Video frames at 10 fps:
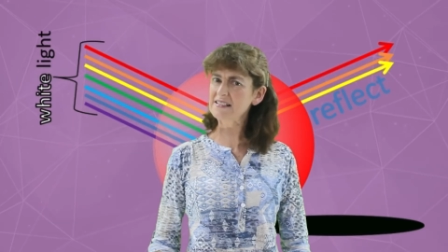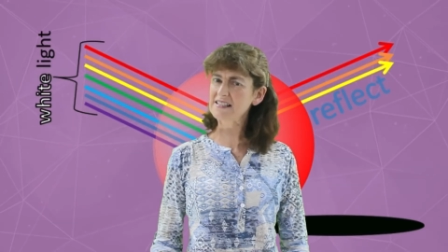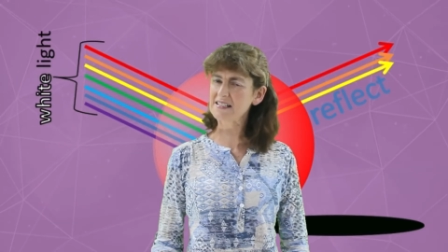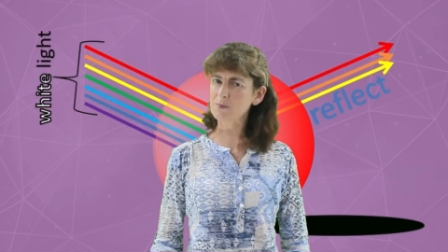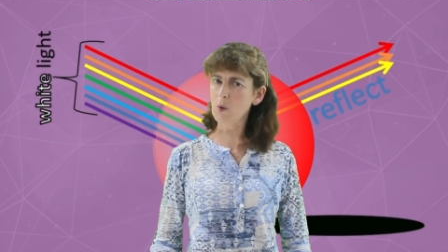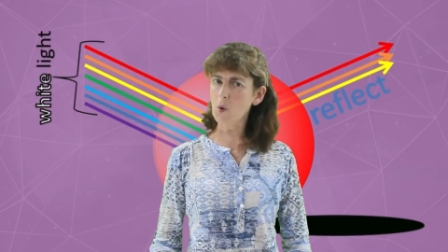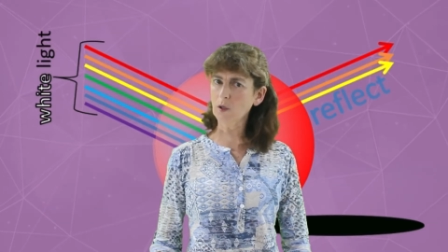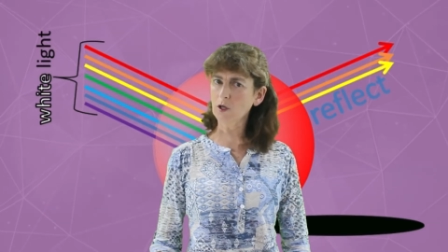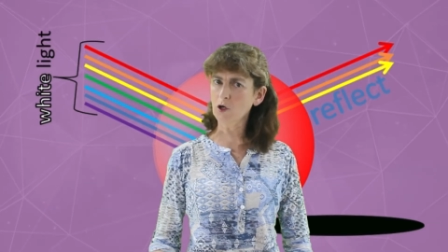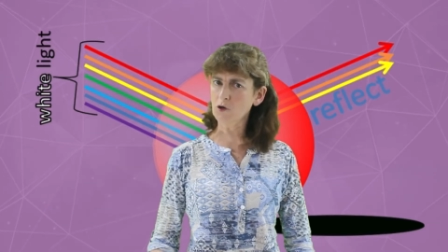this ball
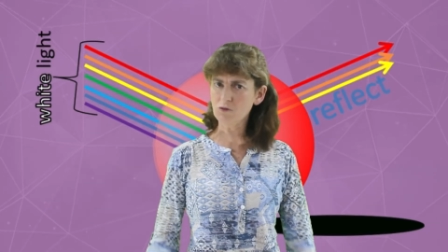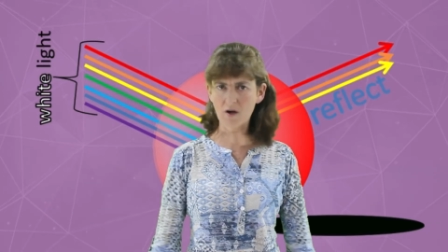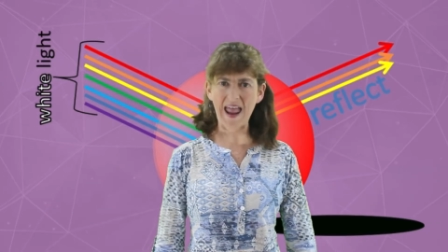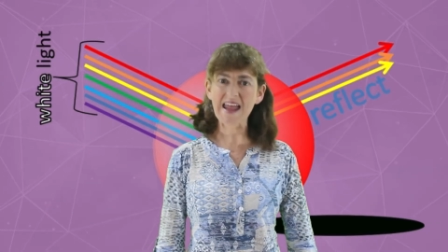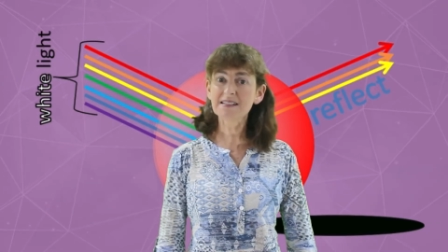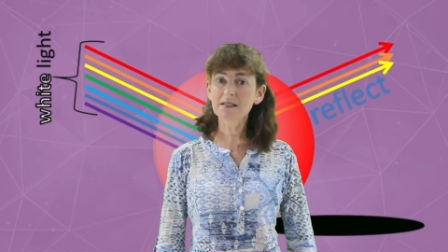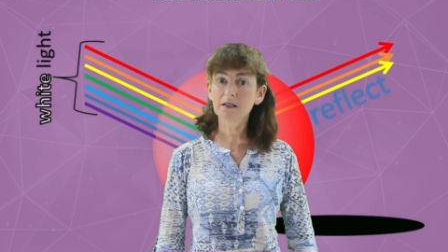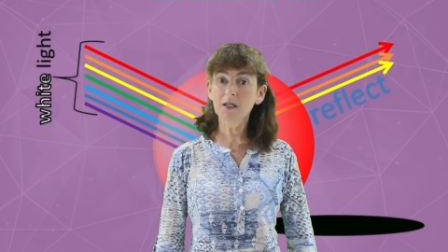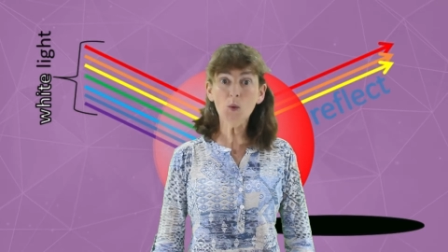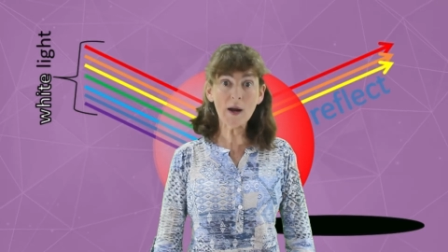look red
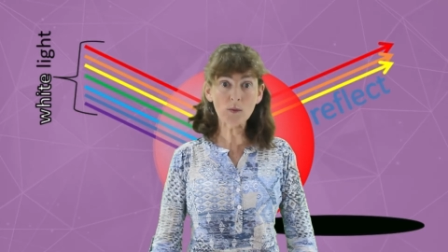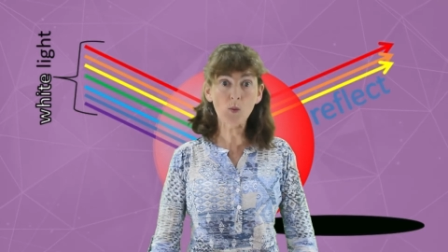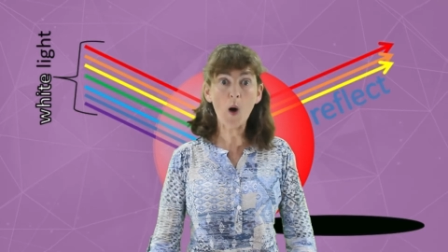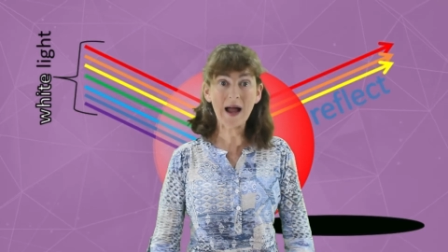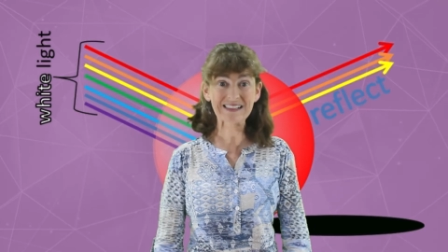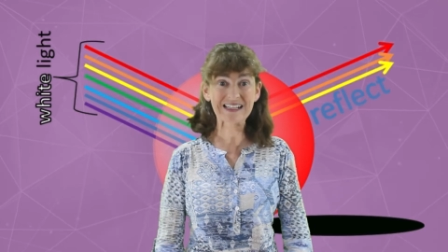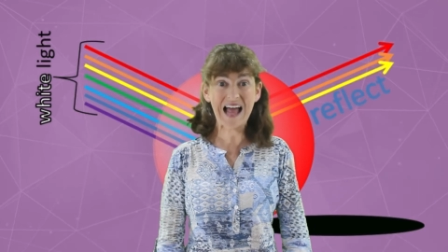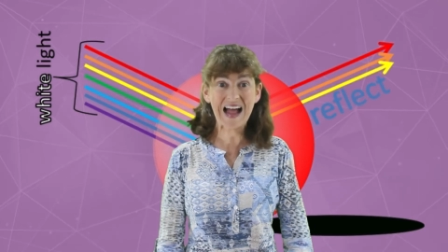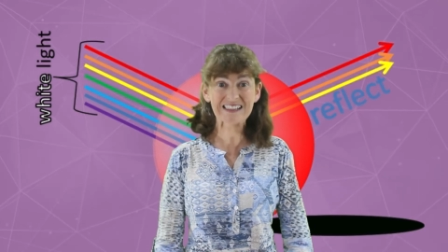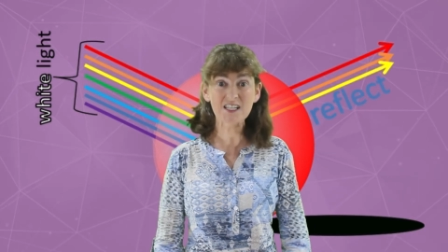when white
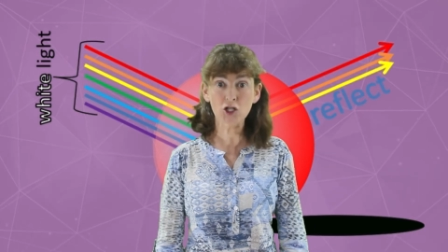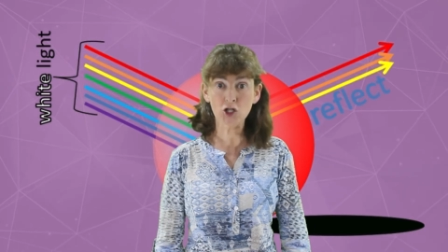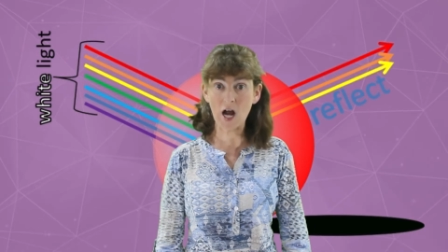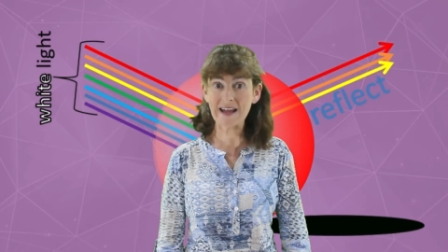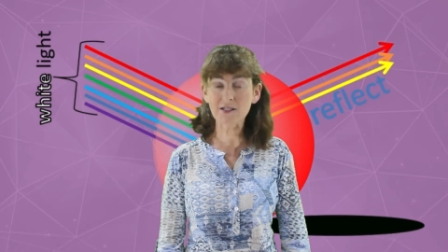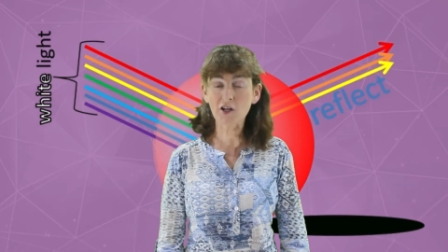light shines on